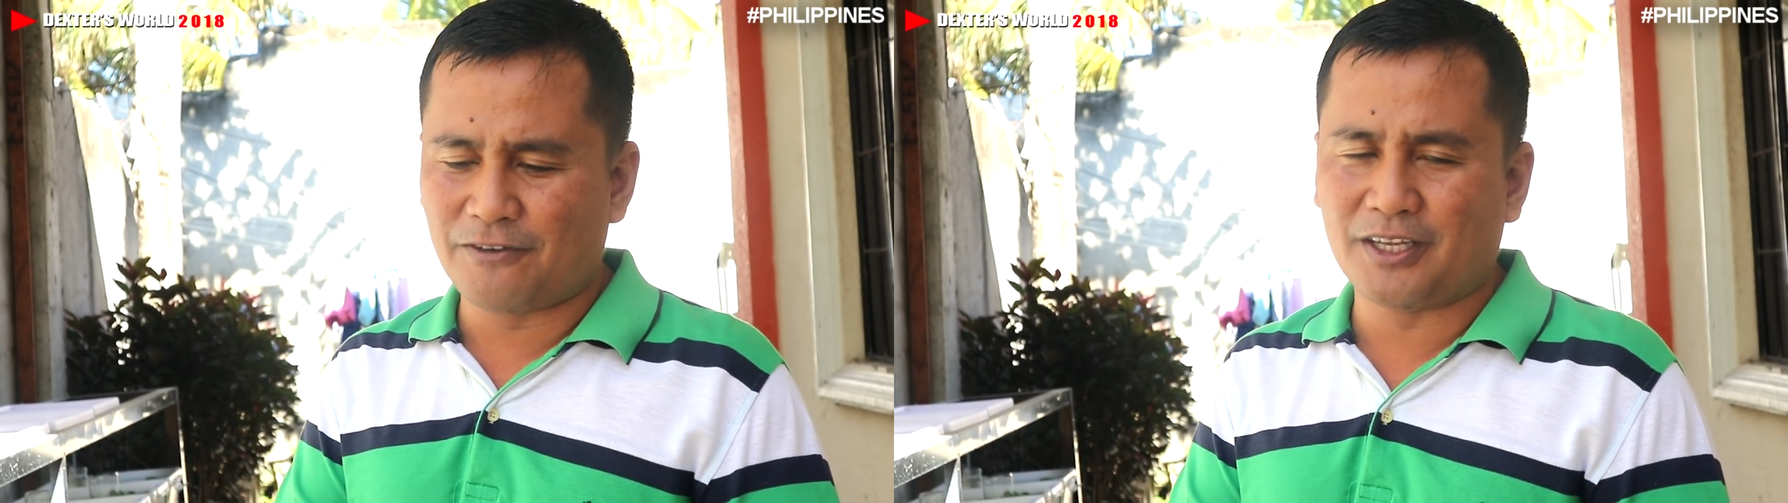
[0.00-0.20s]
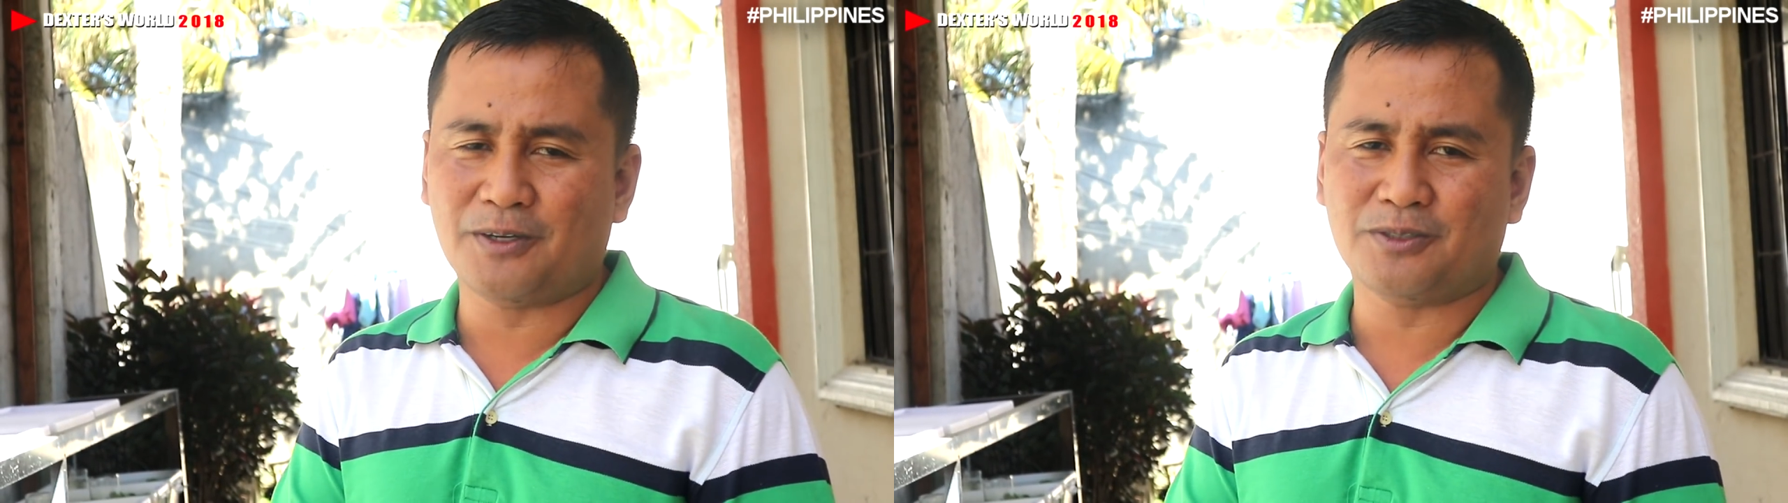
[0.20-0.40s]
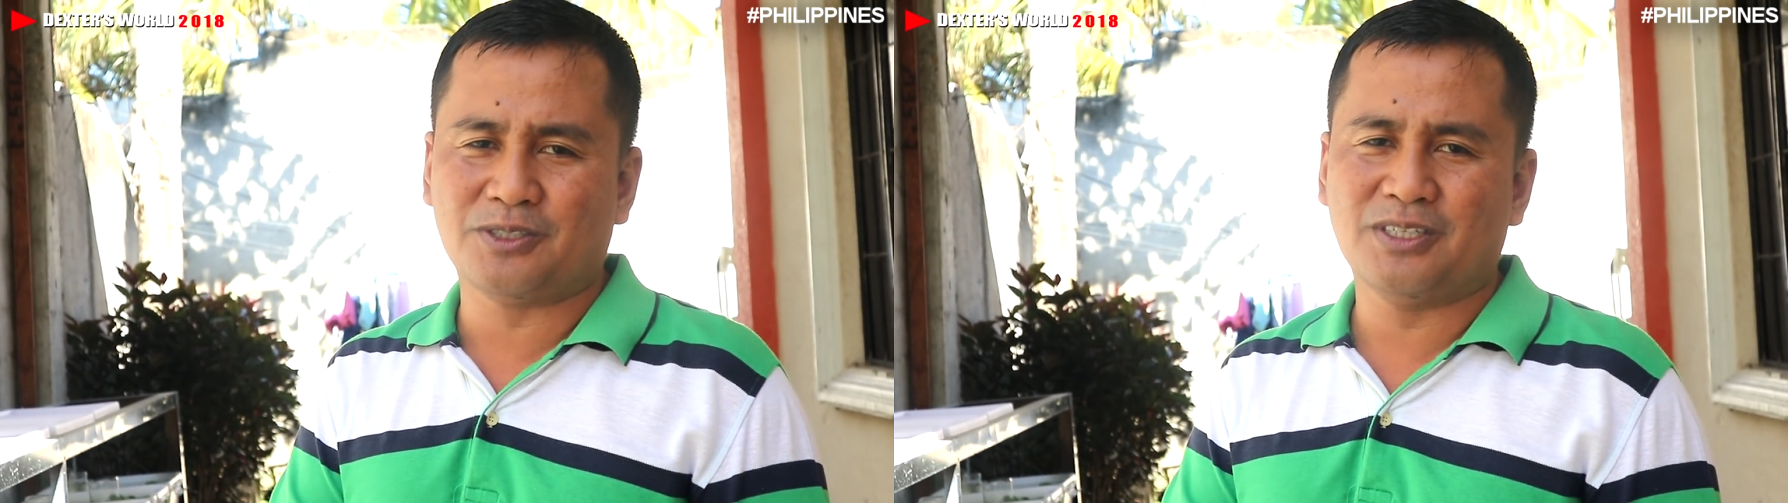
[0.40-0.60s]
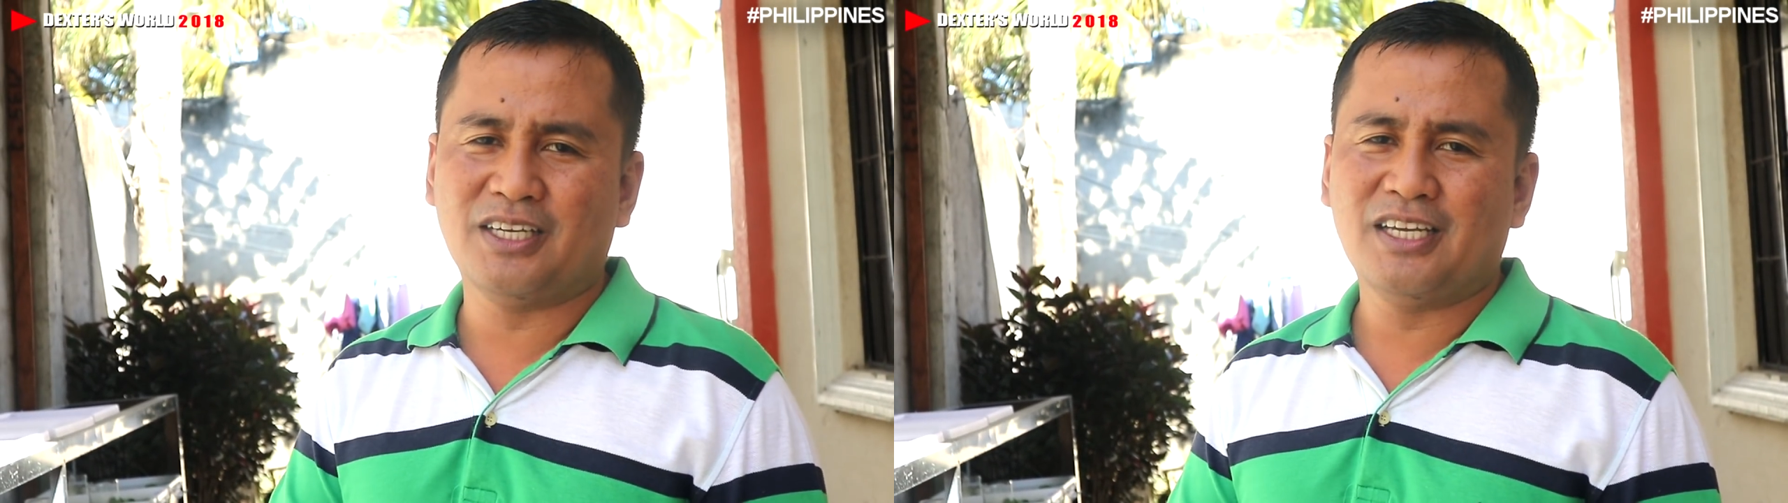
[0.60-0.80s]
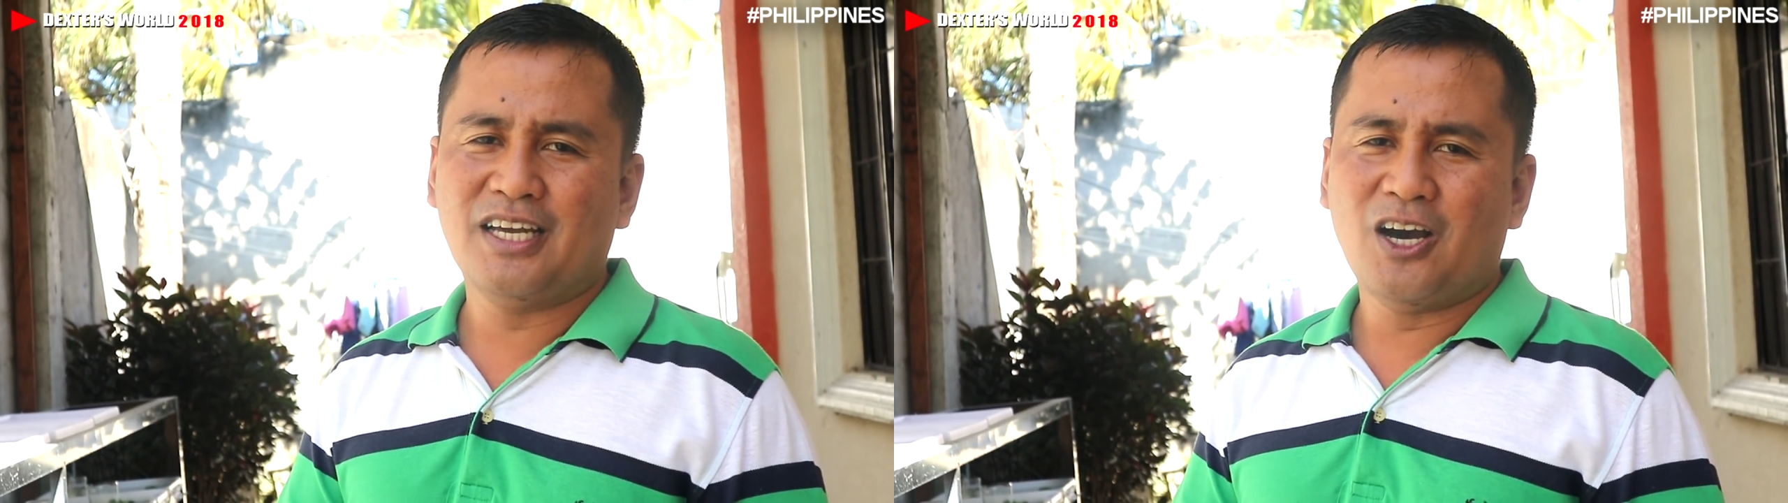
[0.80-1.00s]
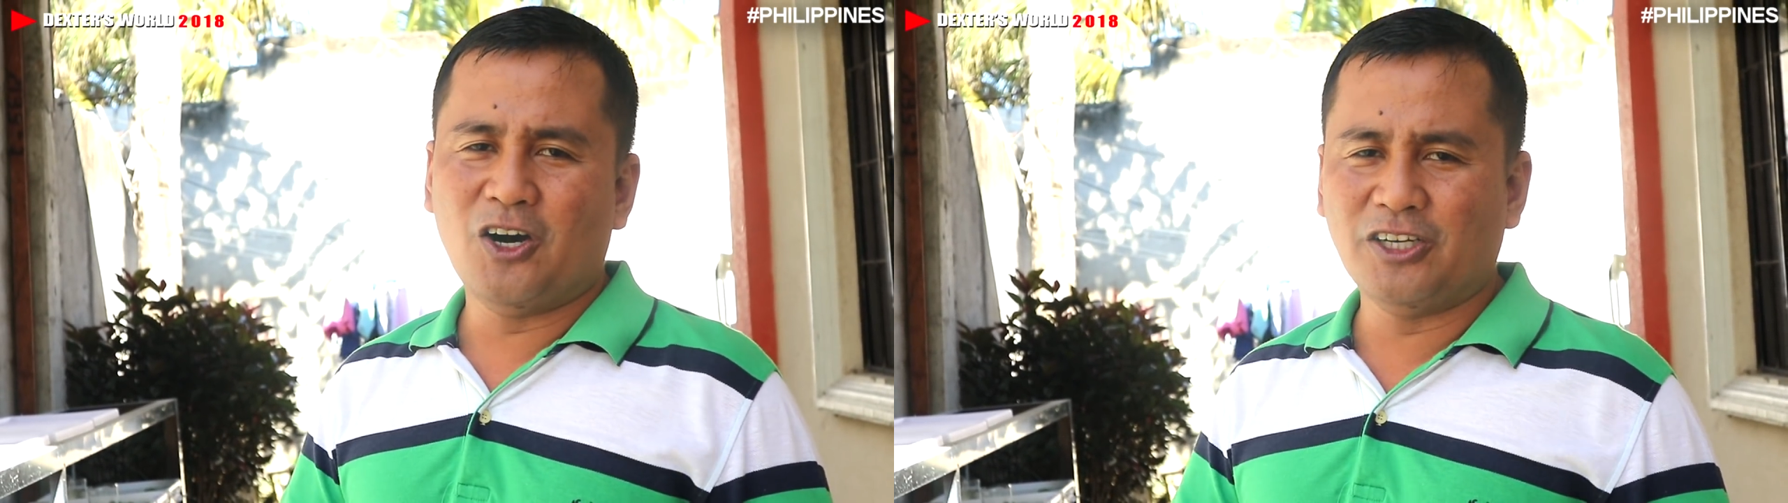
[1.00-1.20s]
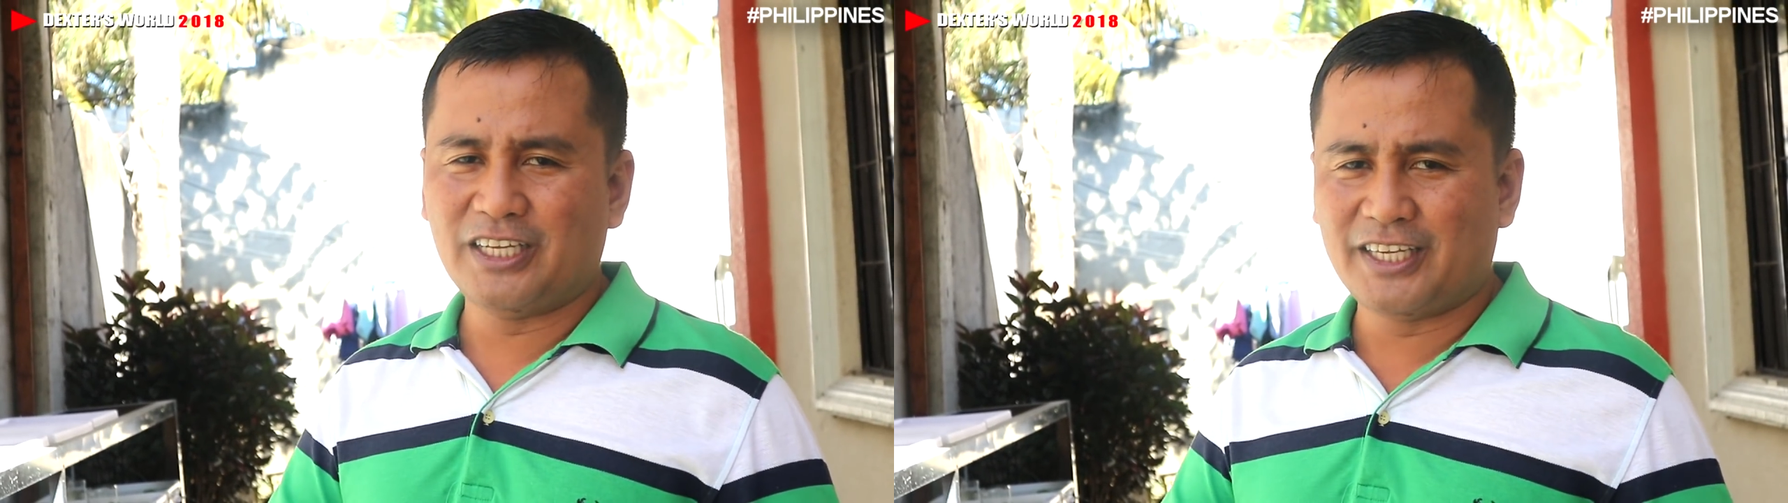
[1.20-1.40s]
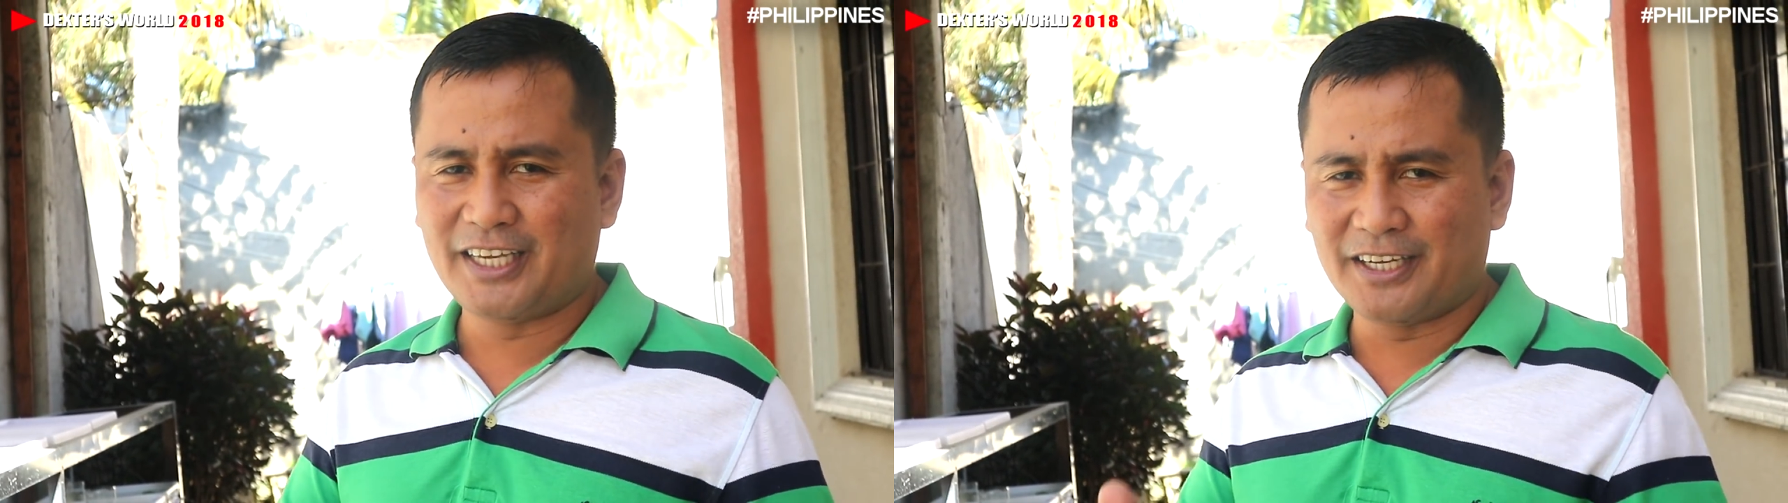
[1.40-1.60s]
videos
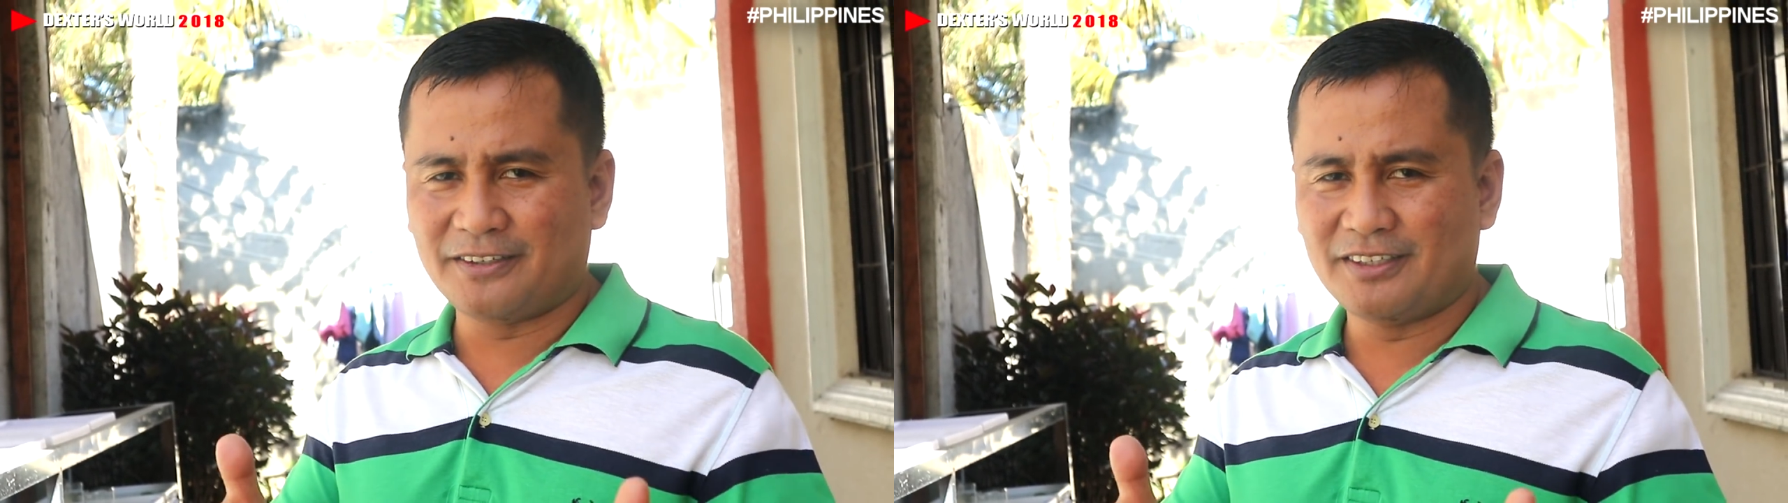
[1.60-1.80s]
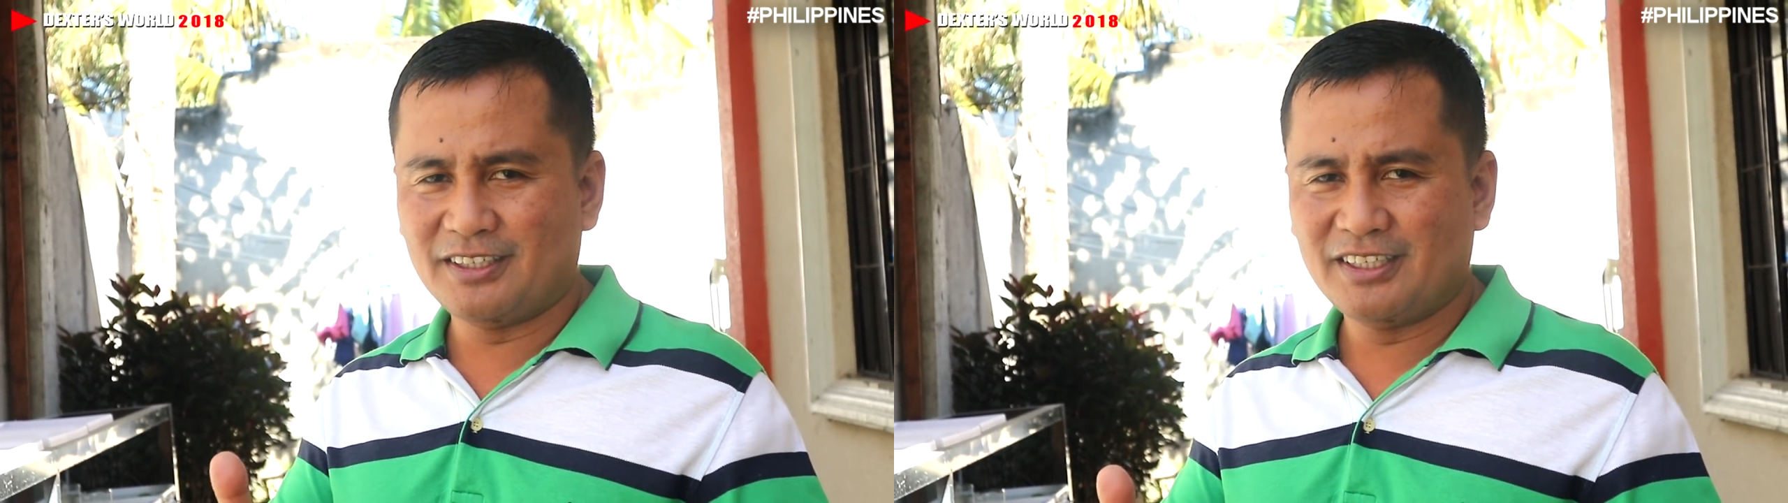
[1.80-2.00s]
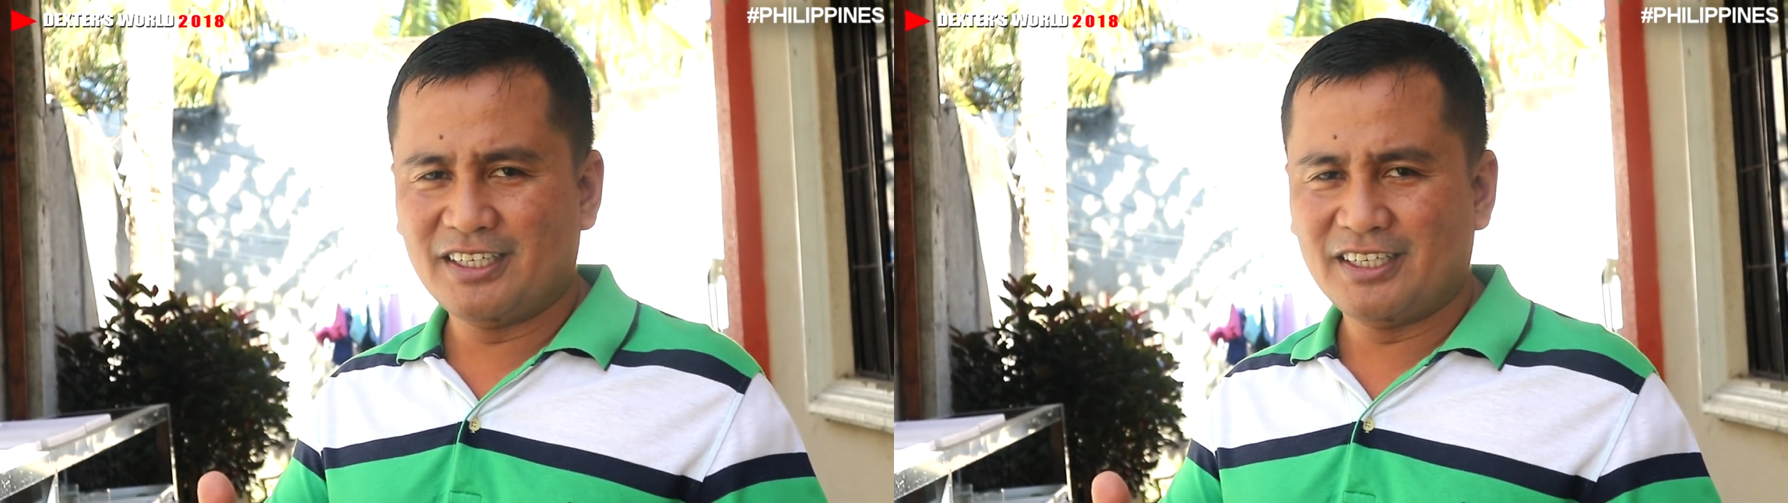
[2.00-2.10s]
only here